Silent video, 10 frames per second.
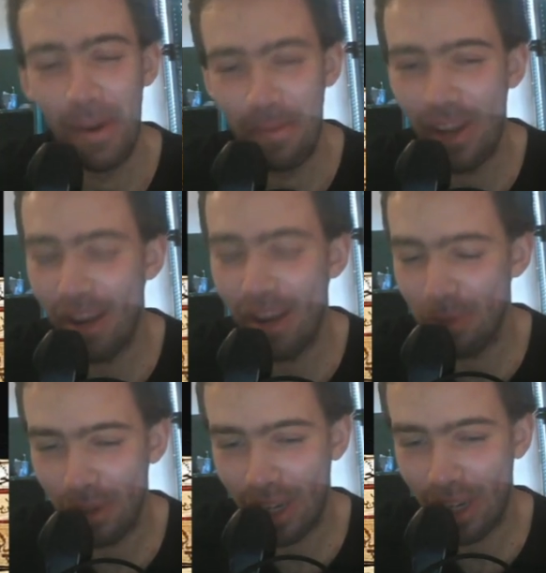no, I'm
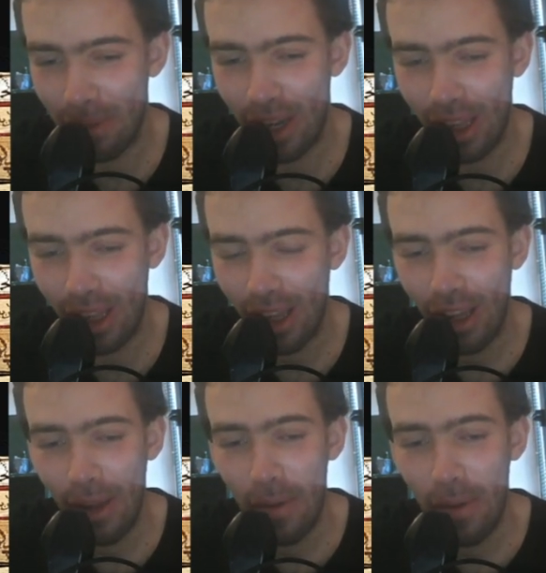joking, I'm not.
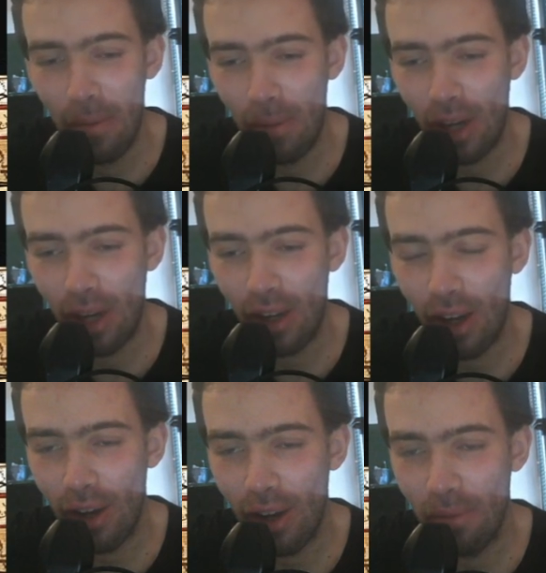But
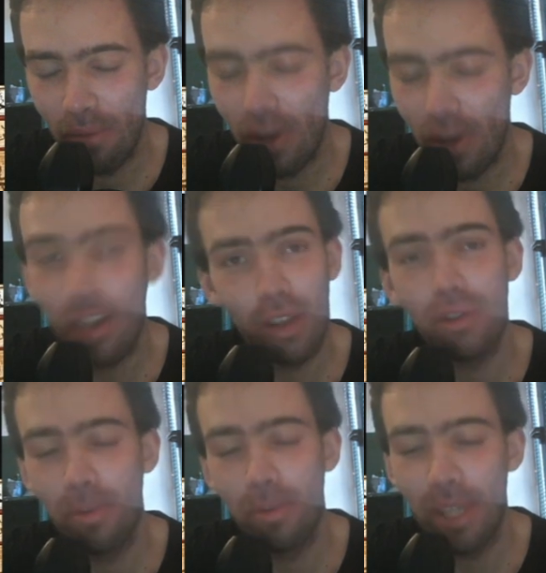very close to
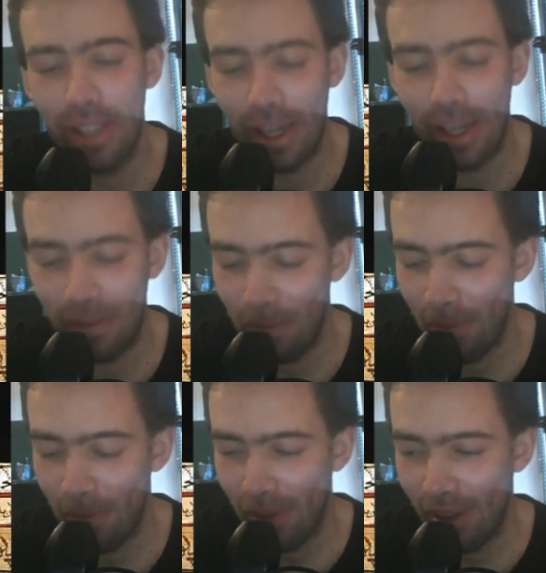being that.
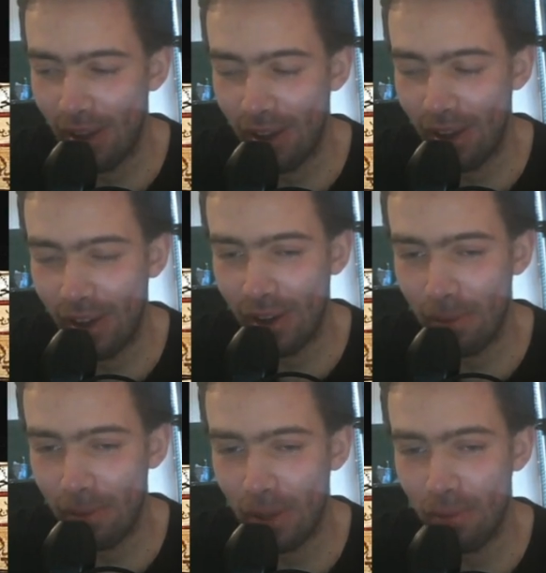Uh,
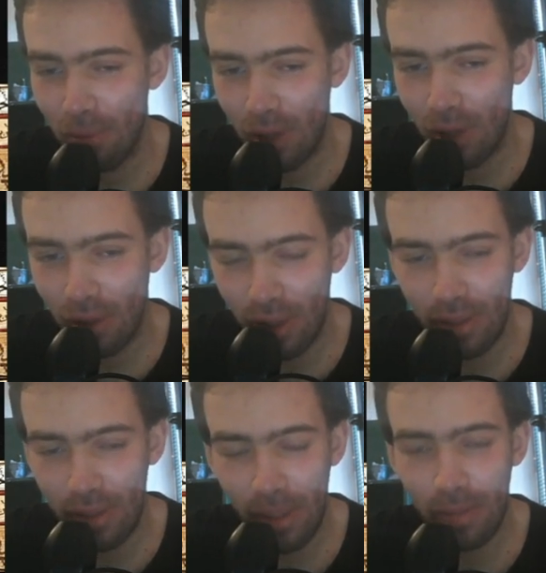but what a crazy
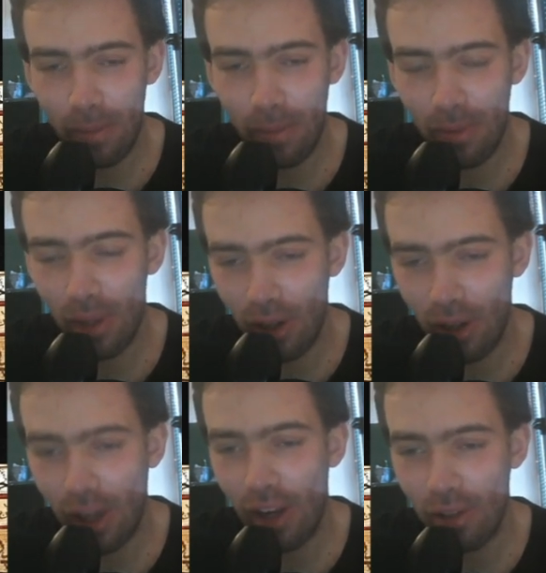basement dweller can
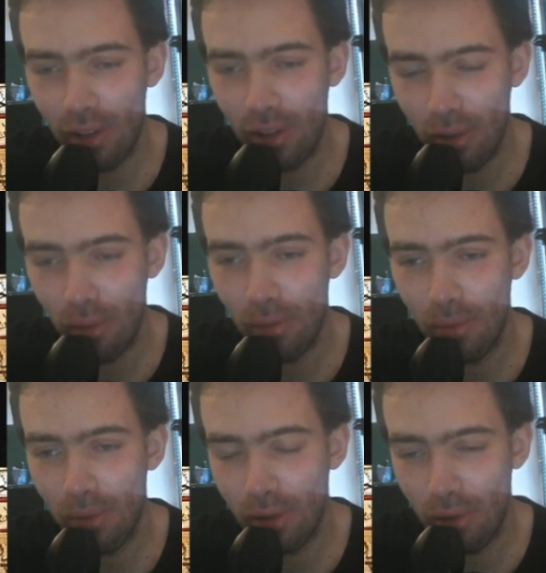actually do,
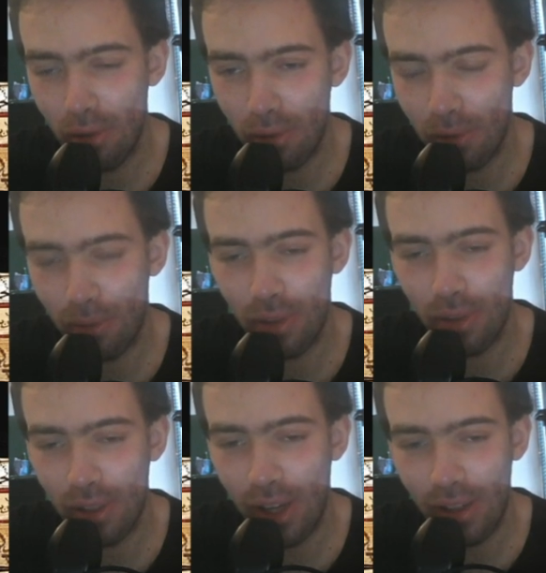which is useful for
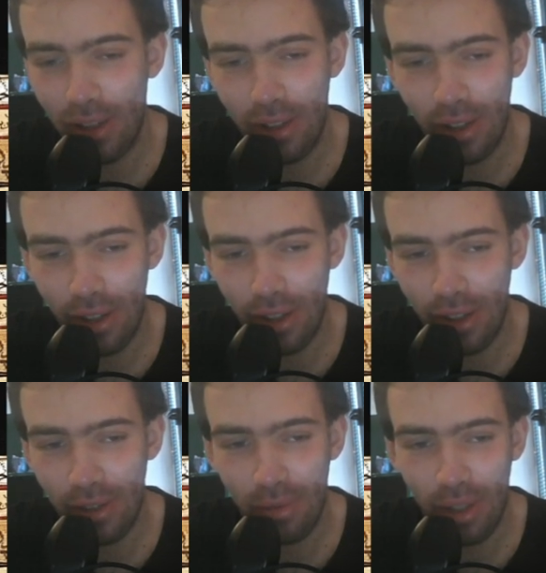society,
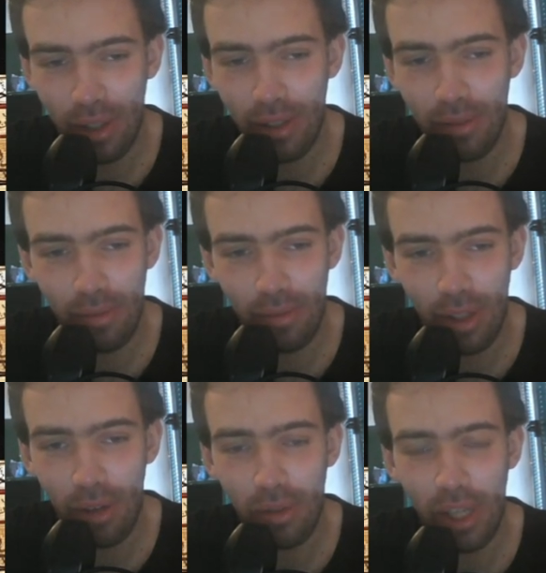is read really
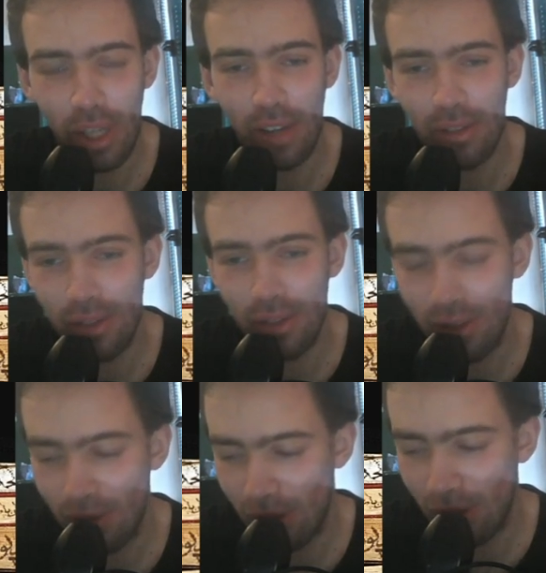old texts
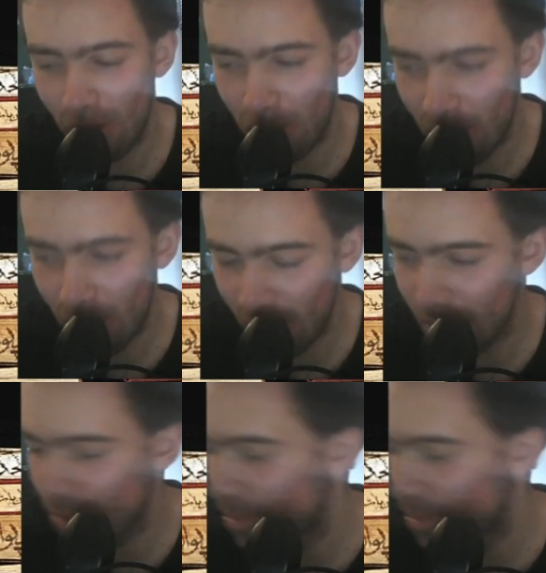that nobody needs.